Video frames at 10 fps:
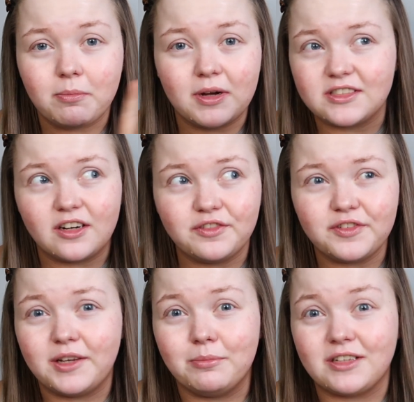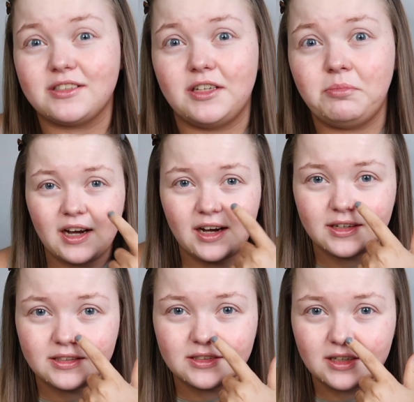myself in my sleep
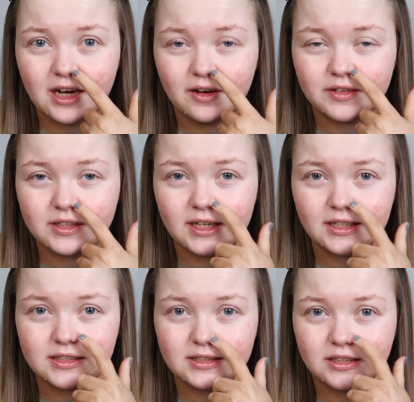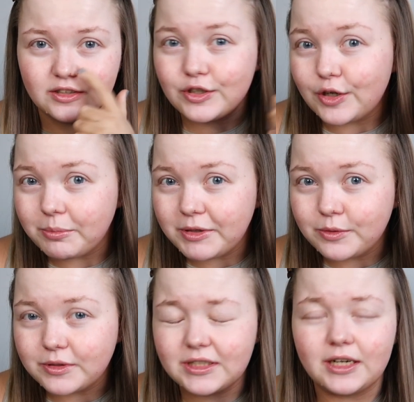and have a nice little cut on my
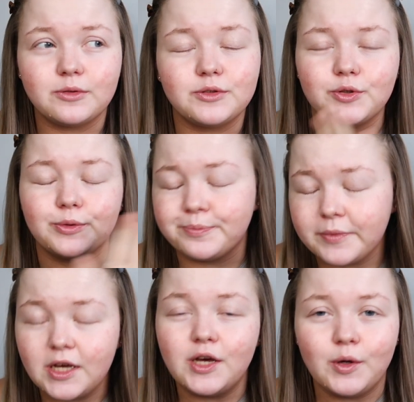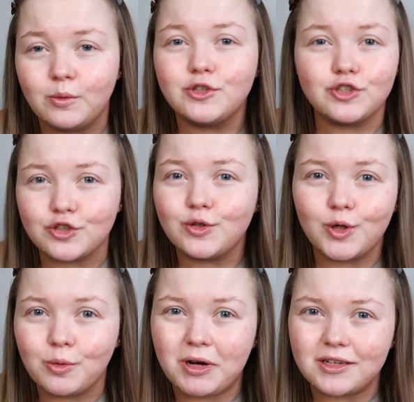nose now, so we're just going to
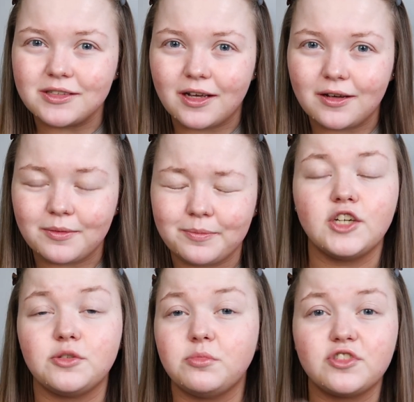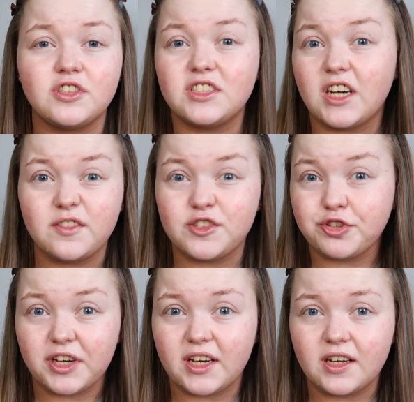look past that. So I'm just going to dive
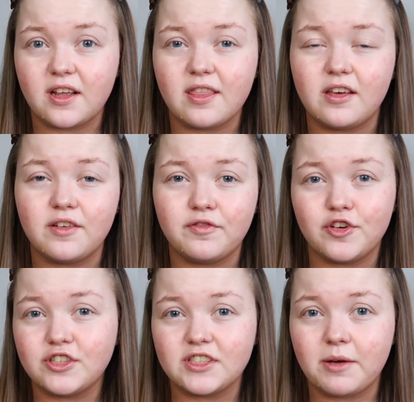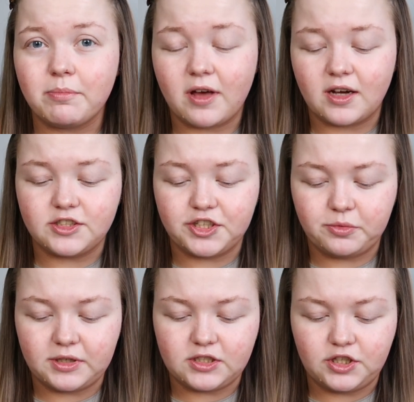straight in. The first step that I do
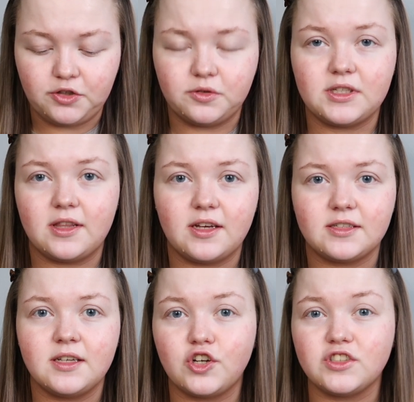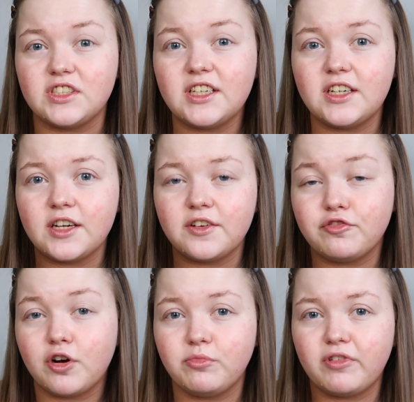is use this concealer
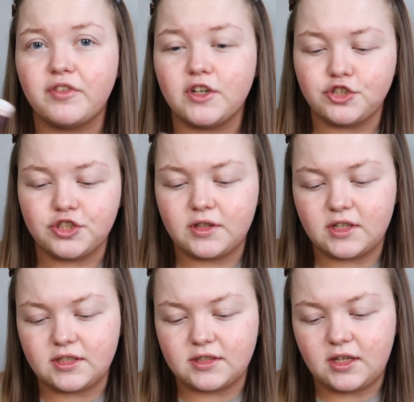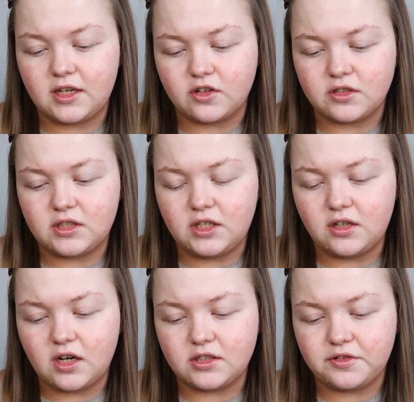from Revolution. This is the
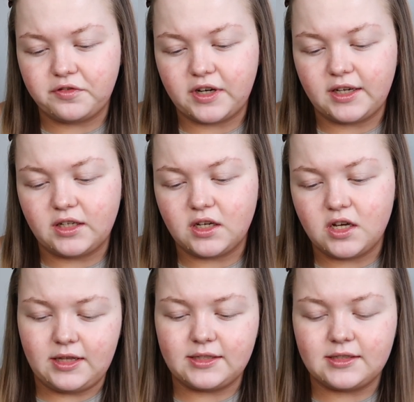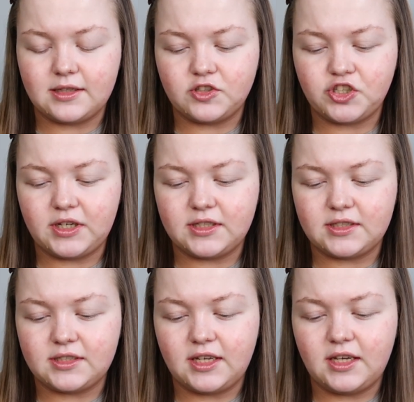Conceal and Define. This is in the shade
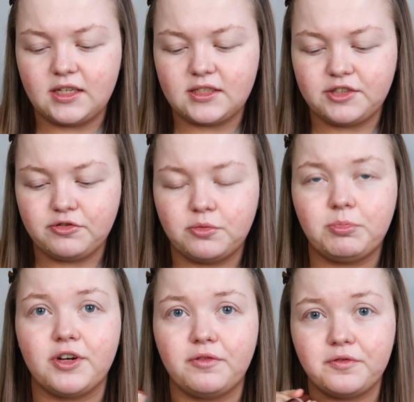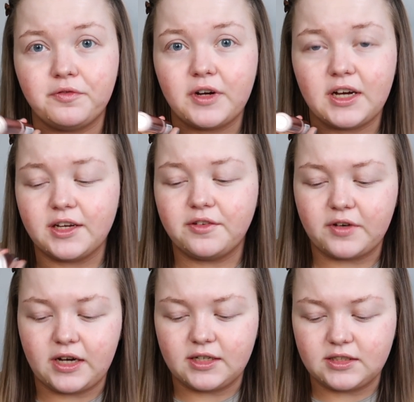C0.5
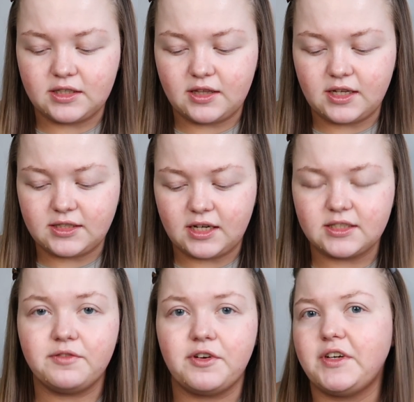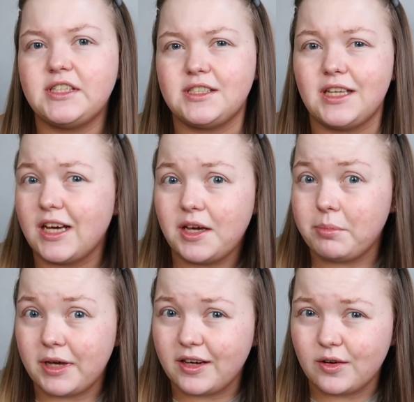and this has a very slight
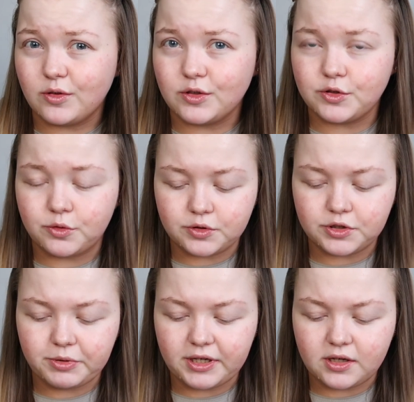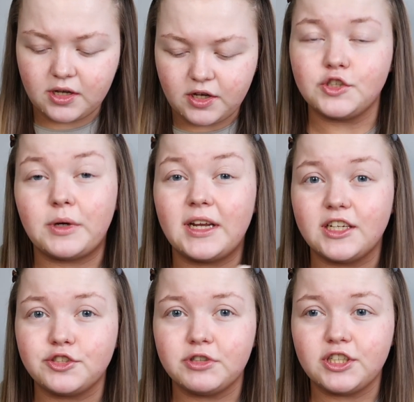pink undertone to it. So I
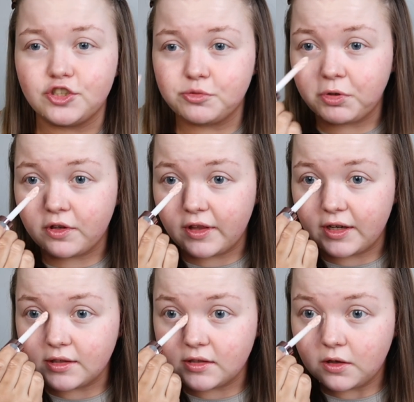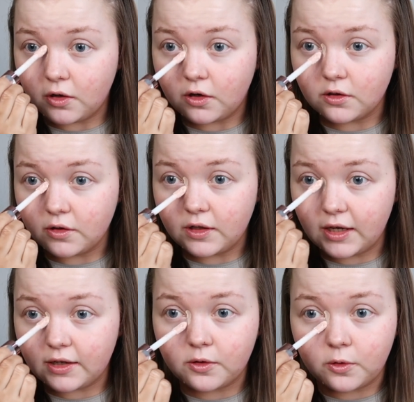literally just put this on the
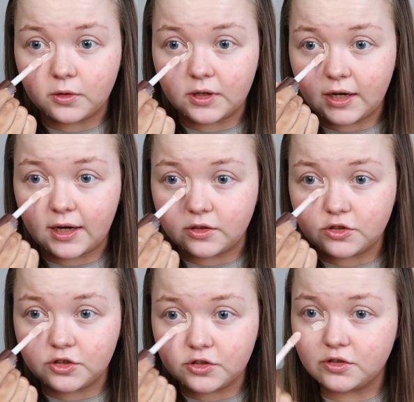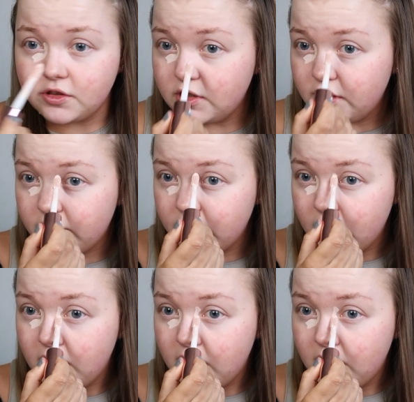inner corner and just underneath